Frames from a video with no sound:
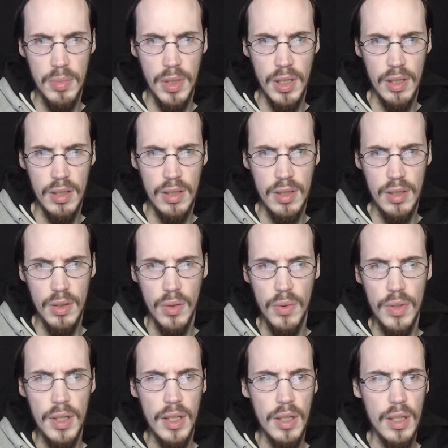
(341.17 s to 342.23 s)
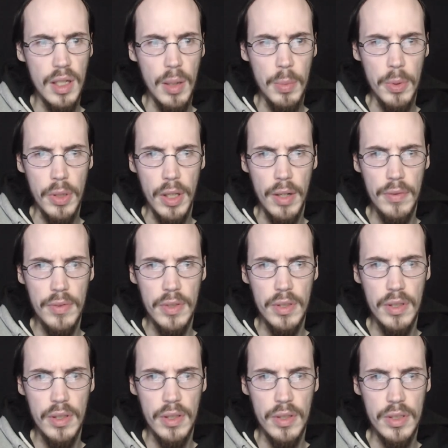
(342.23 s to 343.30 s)
Yeah. Only a couple left.
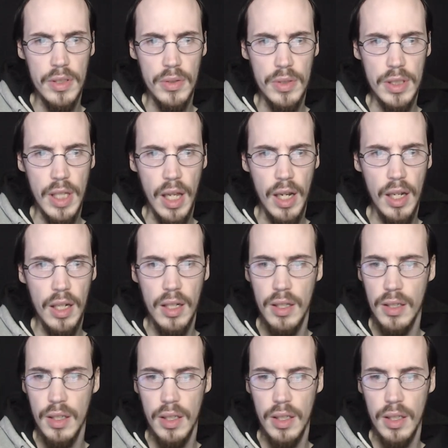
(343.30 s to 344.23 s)
They're still standing.